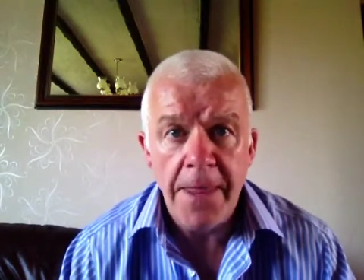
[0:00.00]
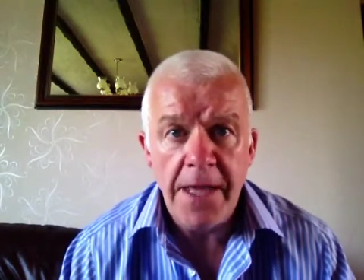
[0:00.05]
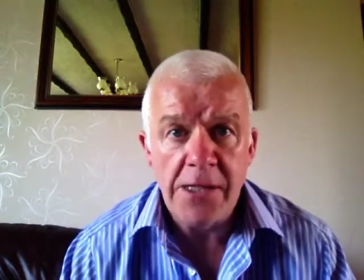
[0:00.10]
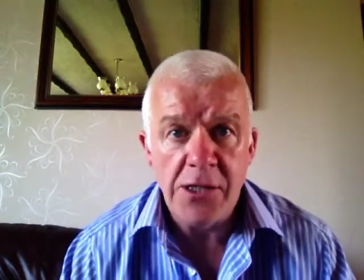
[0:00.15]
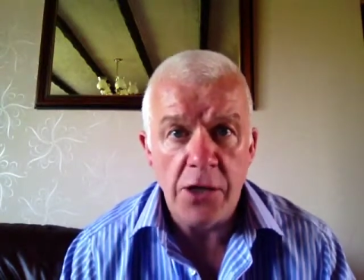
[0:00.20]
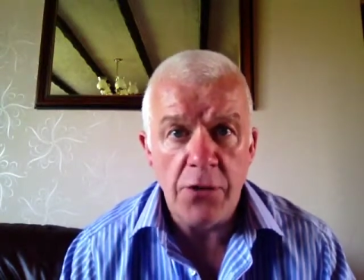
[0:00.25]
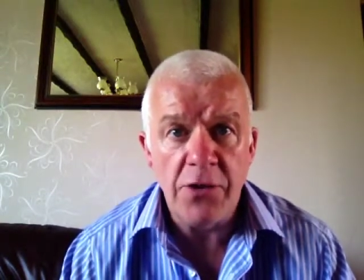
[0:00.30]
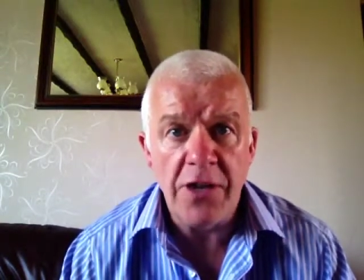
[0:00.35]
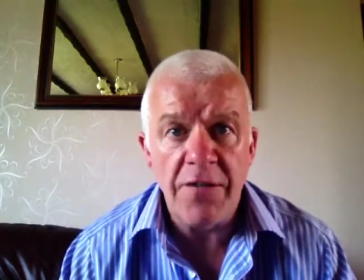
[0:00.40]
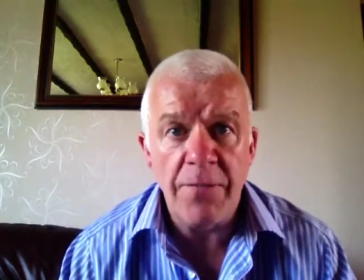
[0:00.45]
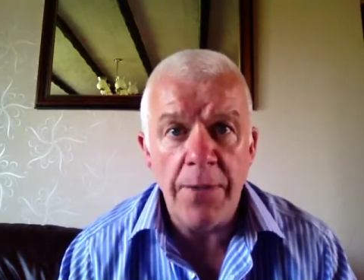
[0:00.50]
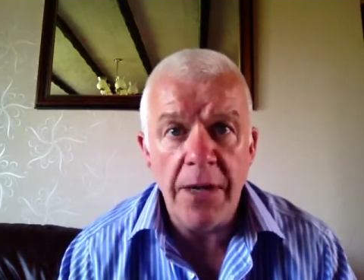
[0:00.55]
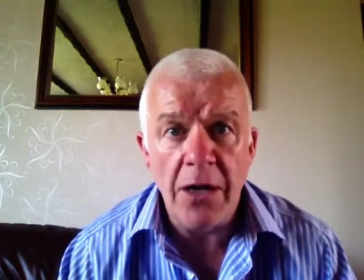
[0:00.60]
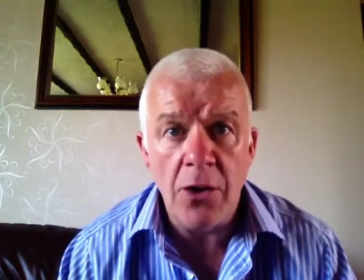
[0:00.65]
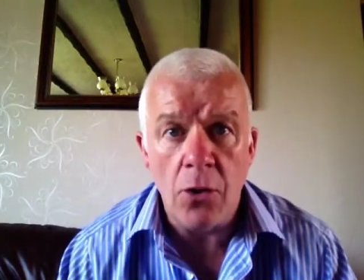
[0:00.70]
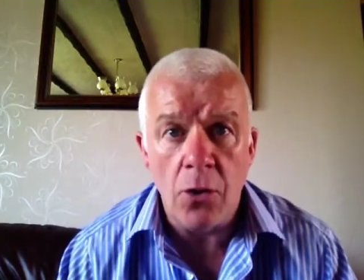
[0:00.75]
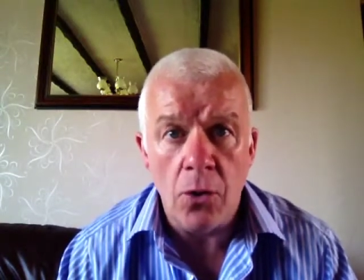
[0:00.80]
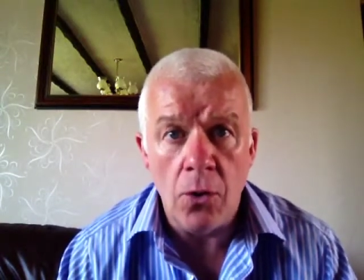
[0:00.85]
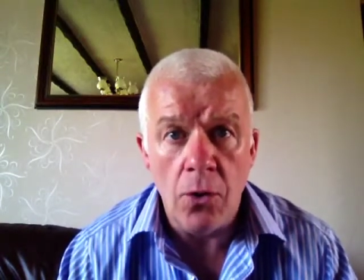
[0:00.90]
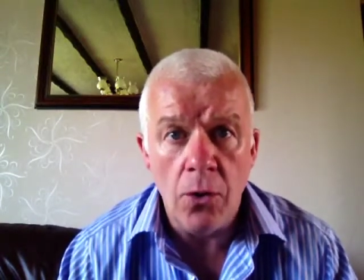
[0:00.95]
So give me a
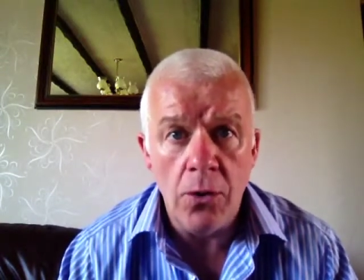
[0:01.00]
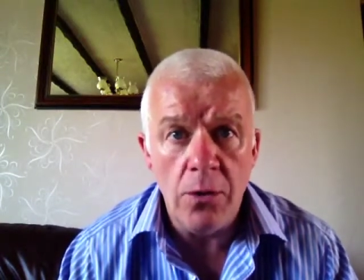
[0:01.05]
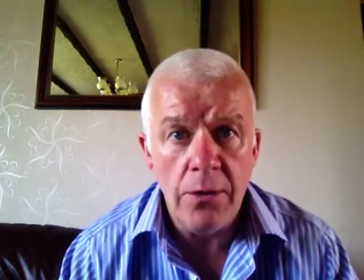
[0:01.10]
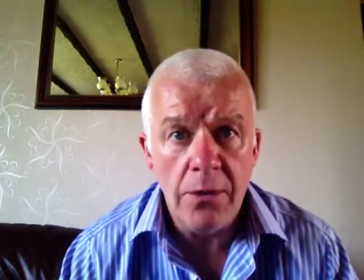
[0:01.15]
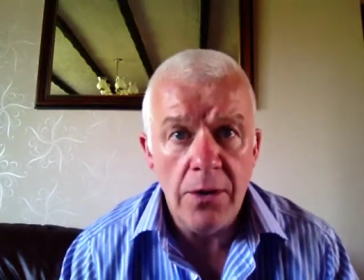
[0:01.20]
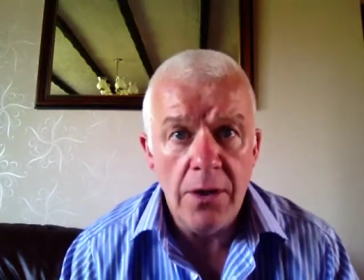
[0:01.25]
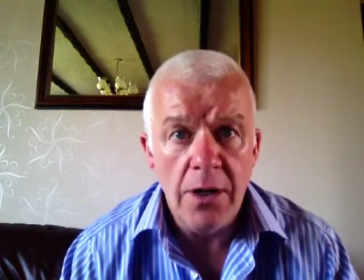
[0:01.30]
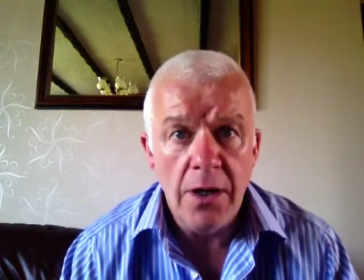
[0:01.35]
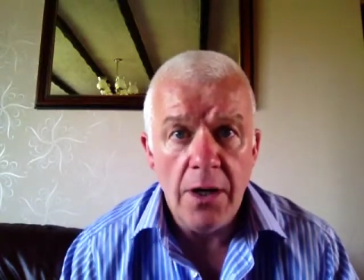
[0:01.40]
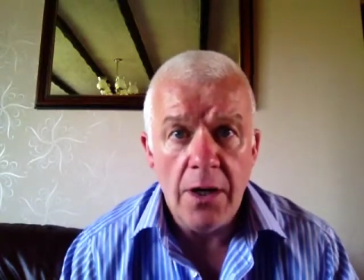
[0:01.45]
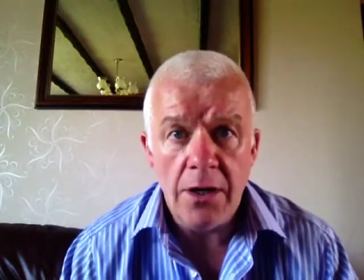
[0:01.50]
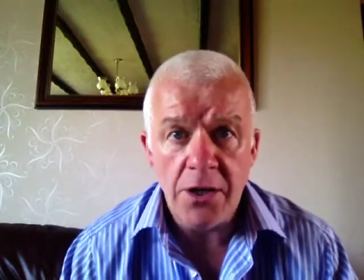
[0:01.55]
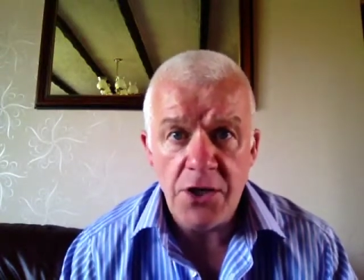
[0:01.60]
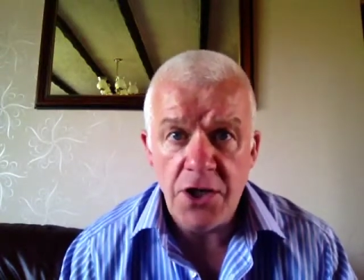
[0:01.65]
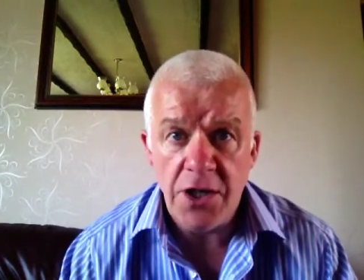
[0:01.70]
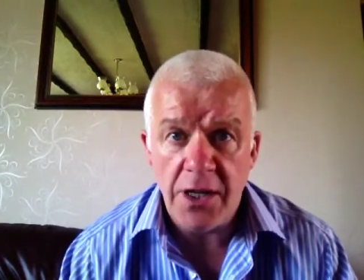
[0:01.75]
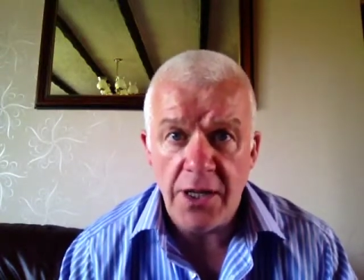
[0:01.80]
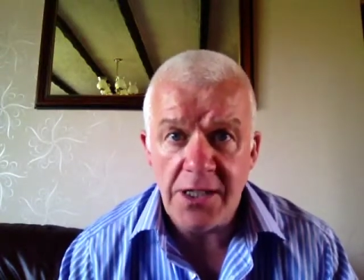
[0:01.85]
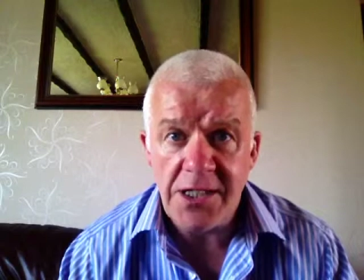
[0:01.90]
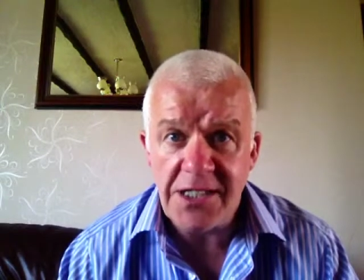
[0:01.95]
call. I
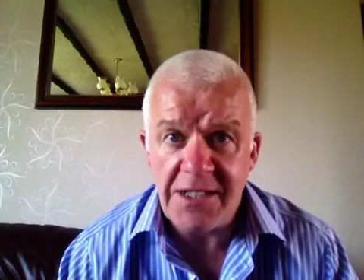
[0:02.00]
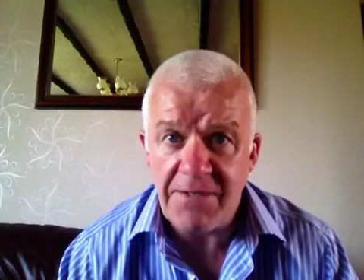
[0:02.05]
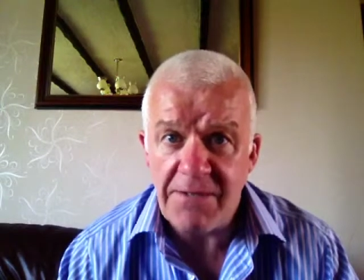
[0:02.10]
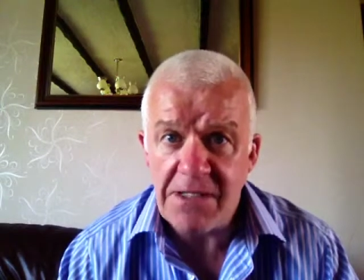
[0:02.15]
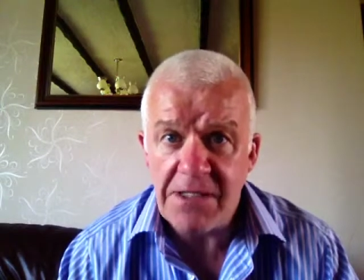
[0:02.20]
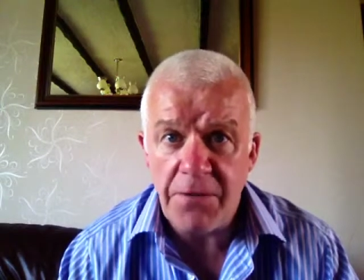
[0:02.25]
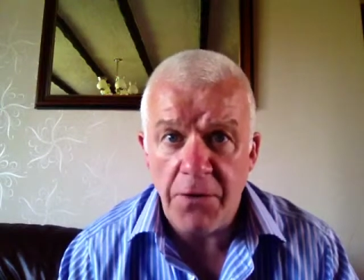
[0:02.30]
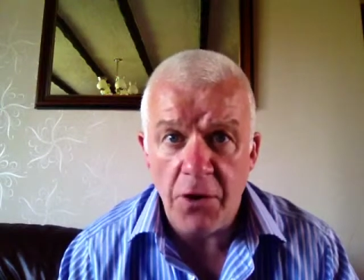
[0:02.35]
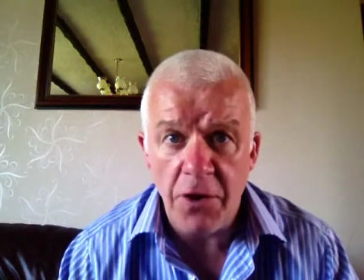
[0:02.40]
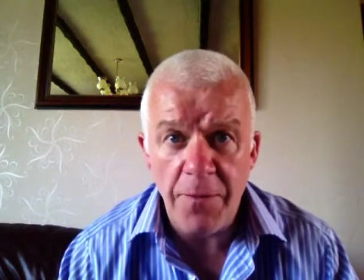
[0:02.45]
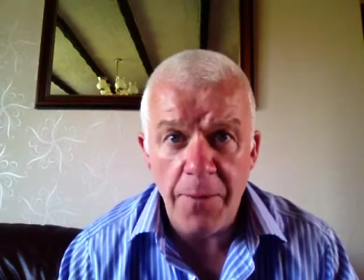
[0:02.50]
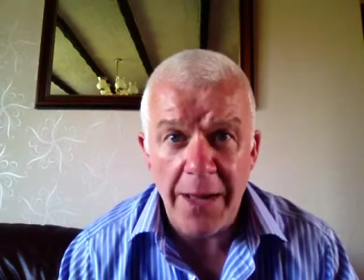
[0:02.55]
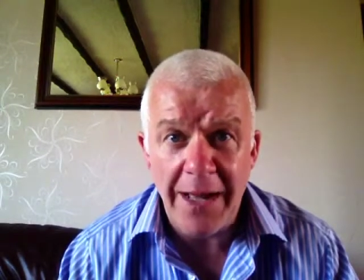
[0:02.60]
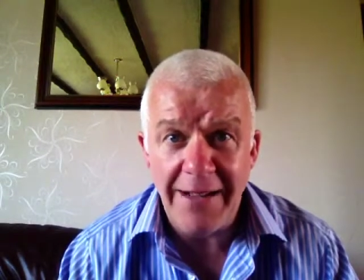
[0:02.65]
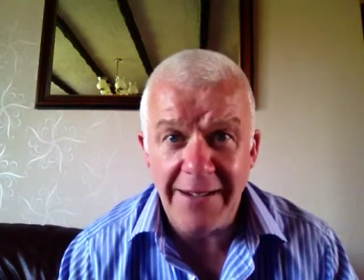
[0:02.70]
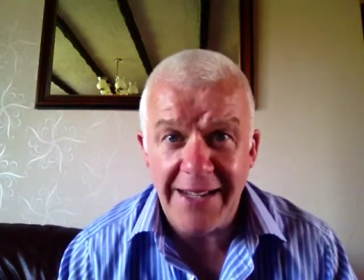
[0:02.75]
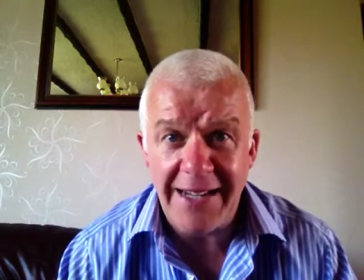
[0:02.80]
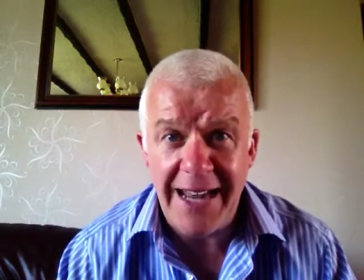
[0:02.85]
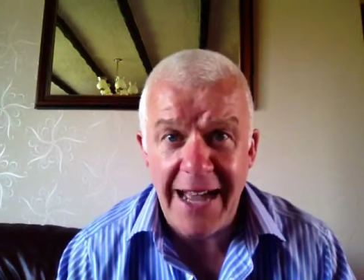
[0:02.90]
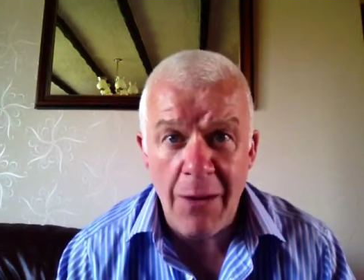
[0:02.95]
charge
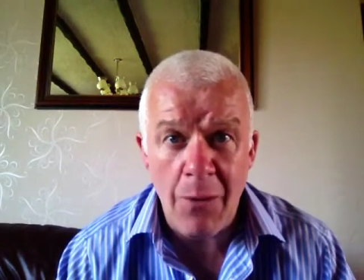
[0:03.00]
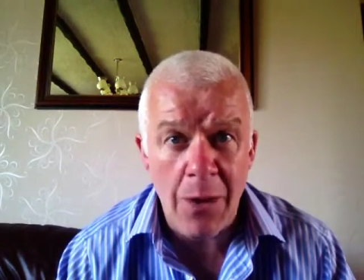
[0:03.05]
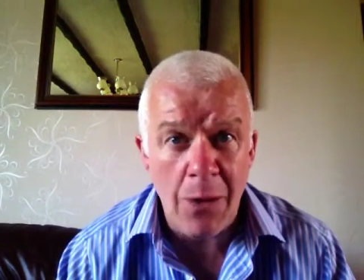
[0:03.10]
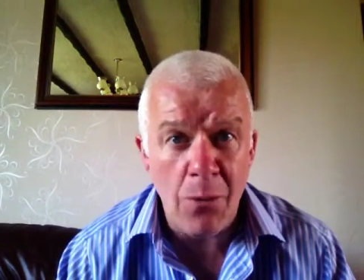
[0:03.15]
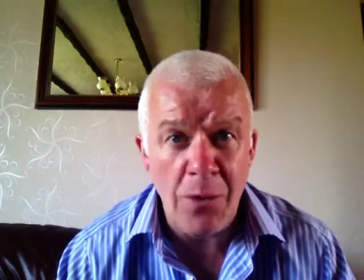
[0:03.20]
£75 an hour,